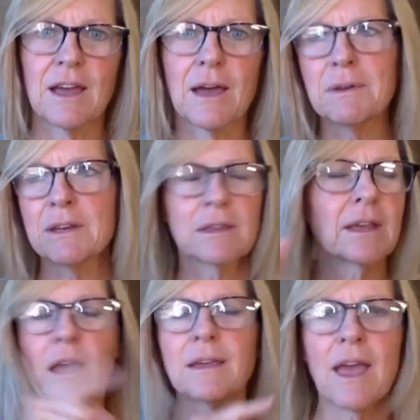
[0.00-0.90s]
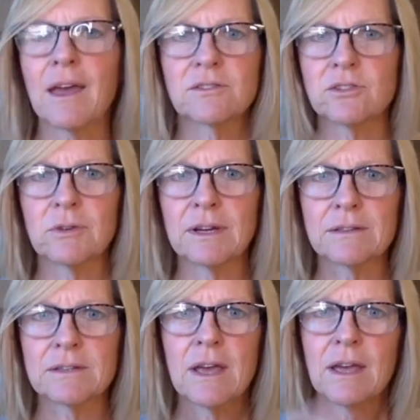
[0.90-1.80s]
I'm going to think I can't do
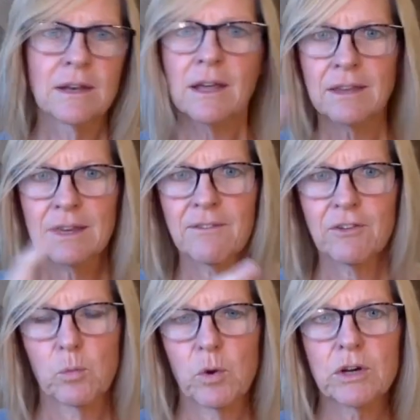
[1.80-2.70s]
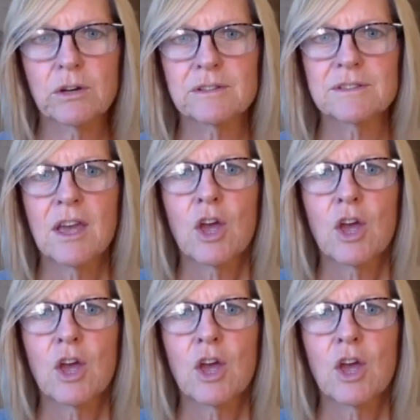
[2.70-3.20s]
it. Nothing ever works.